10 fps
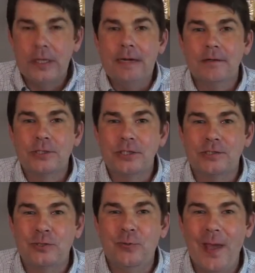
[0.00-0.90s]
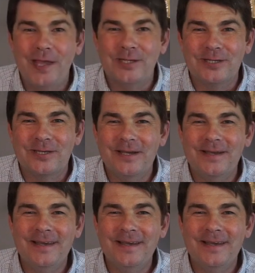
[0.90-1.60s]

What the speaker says: here is just 2 pages.